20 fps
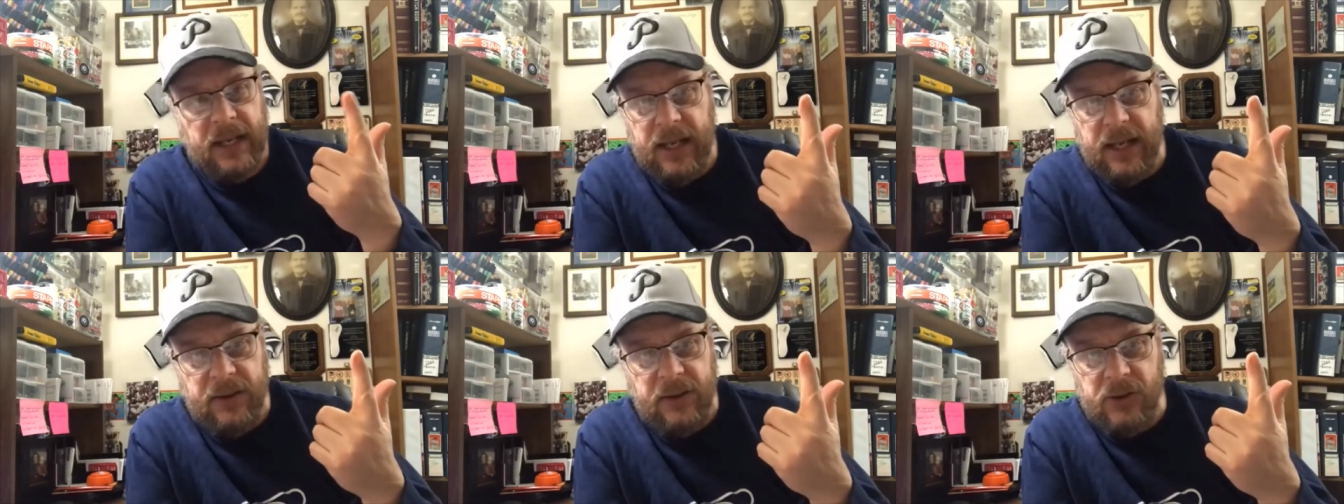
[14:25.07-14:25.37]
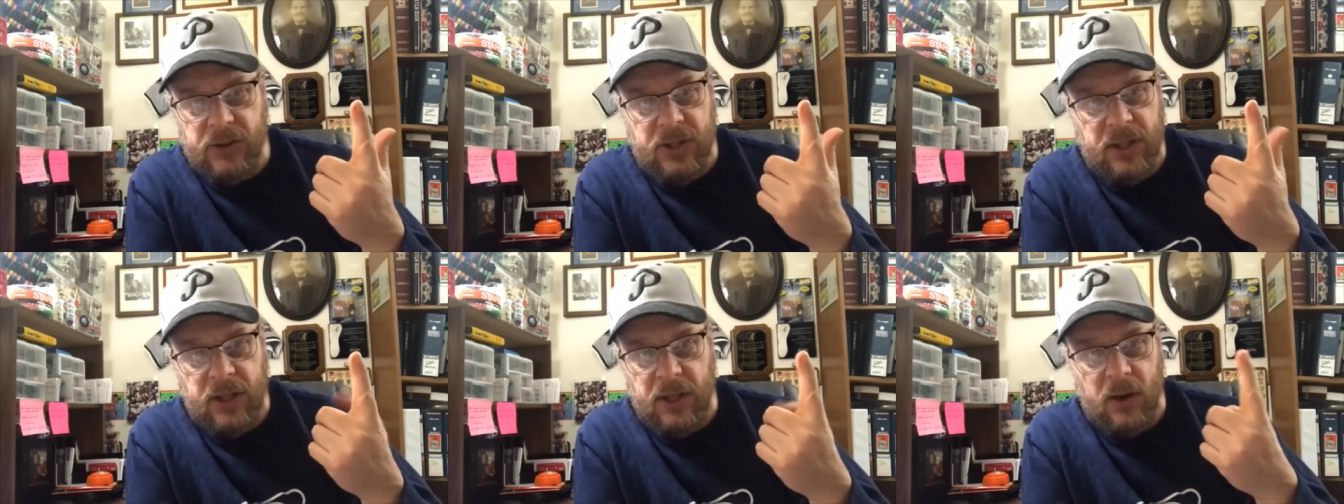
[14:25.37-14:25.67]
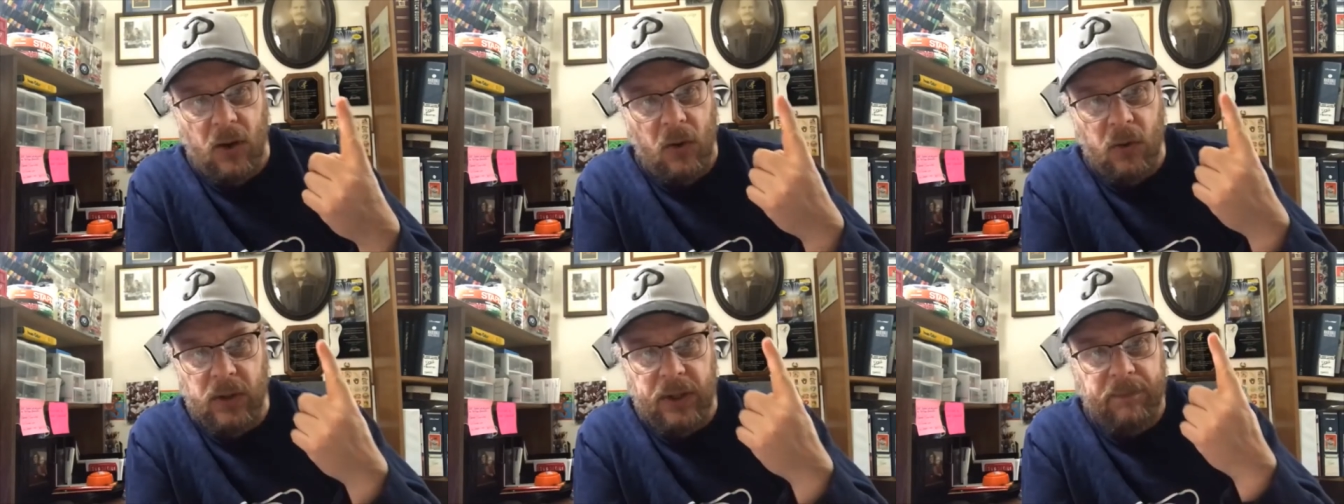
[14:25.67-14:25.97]
There's
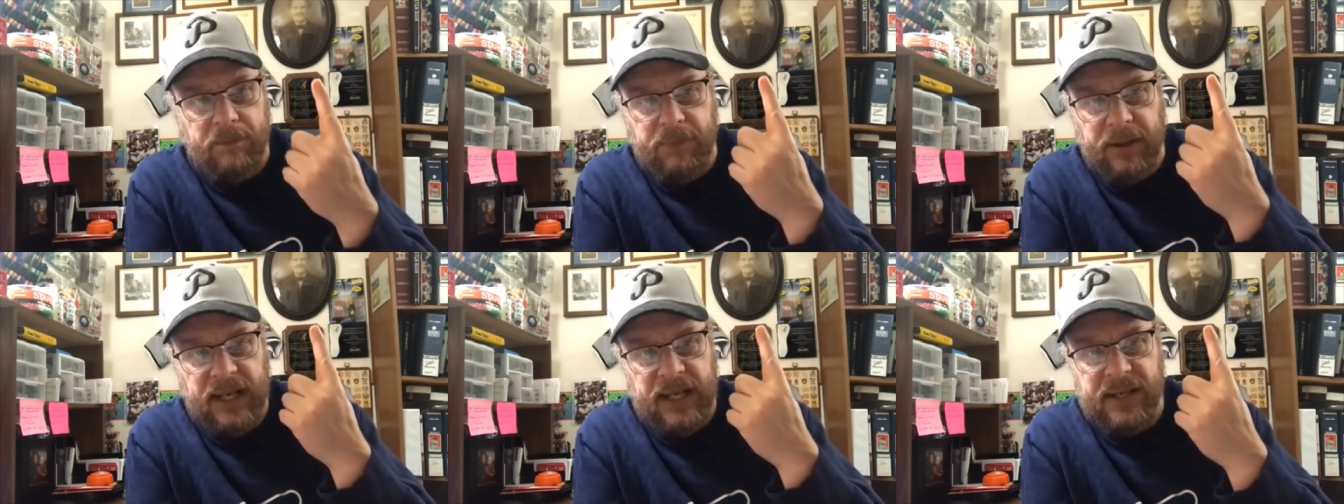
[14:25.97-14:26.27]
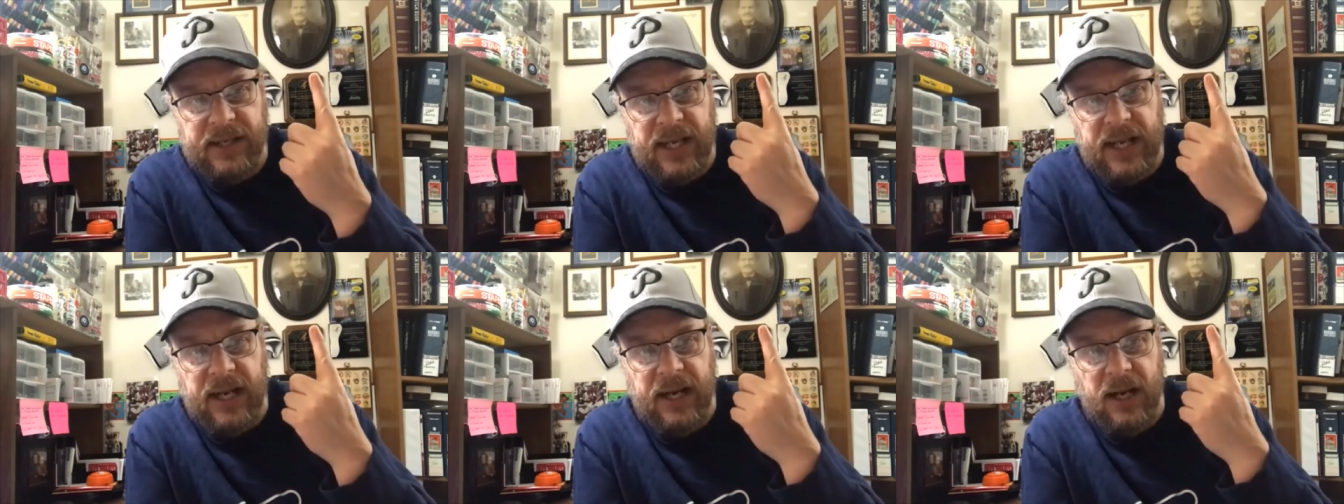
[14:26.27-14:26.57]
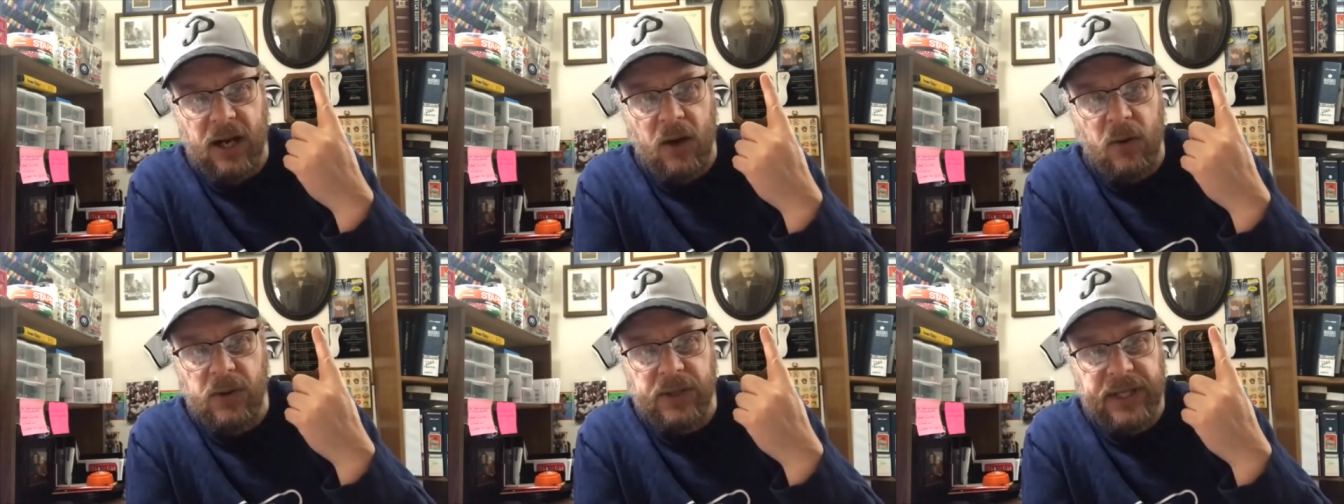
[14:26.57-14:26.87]
only place he can
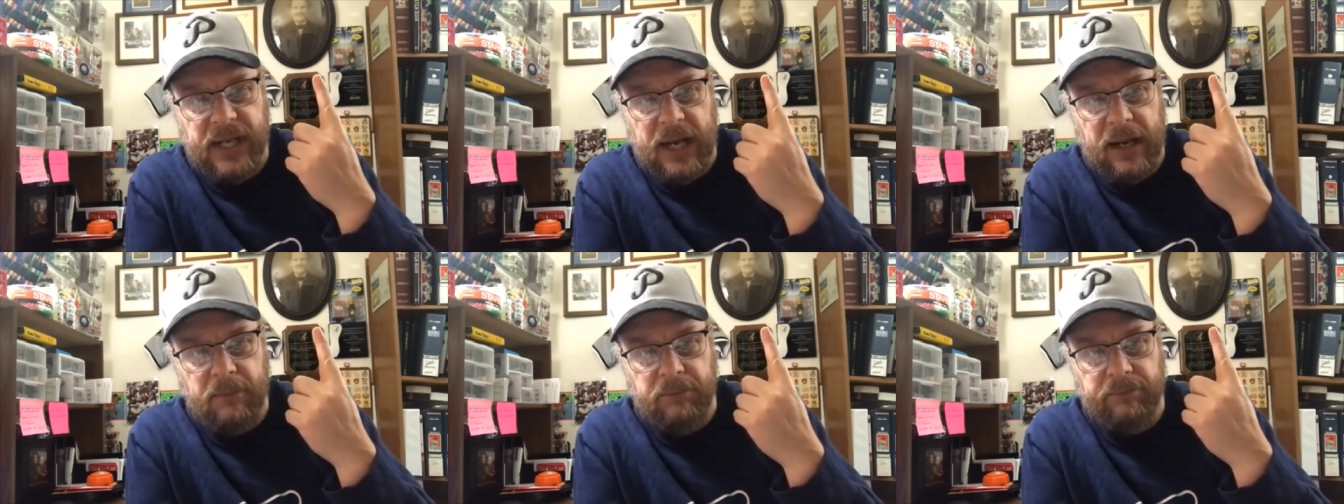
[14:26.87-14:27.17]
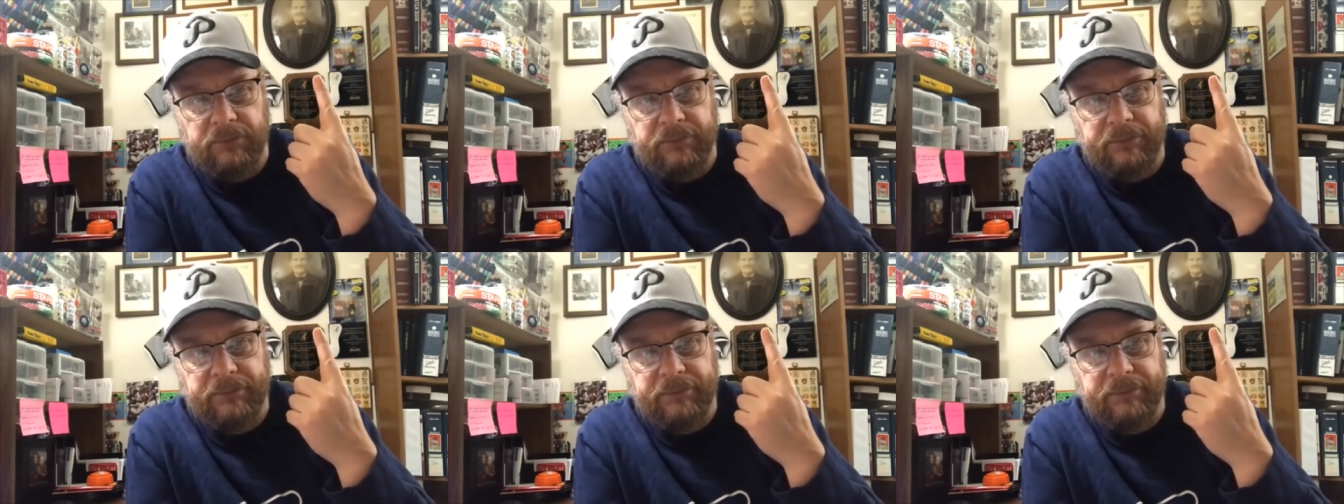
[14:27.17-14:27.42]
go is up.